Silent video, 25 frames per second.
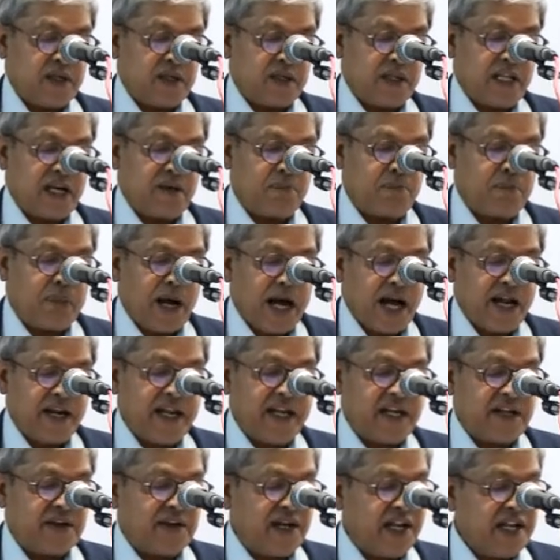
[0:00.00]
that
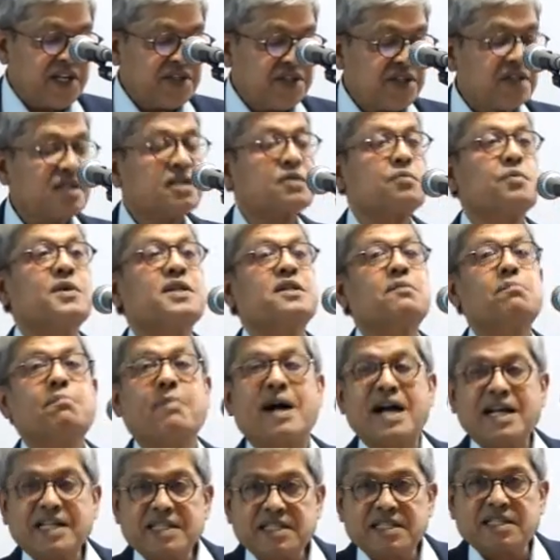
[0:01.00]
barring relations with
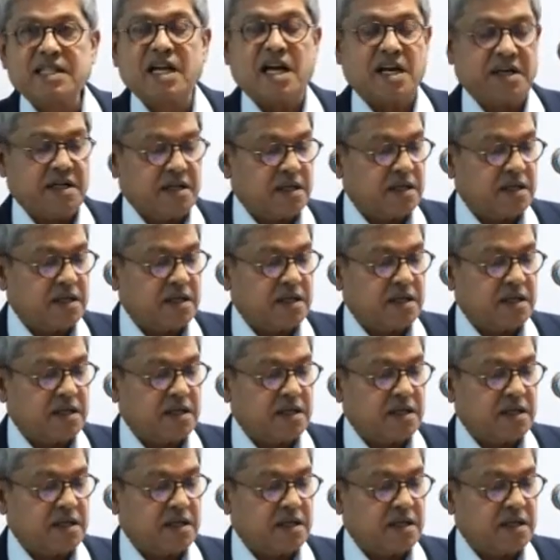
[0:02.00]
Pakistan,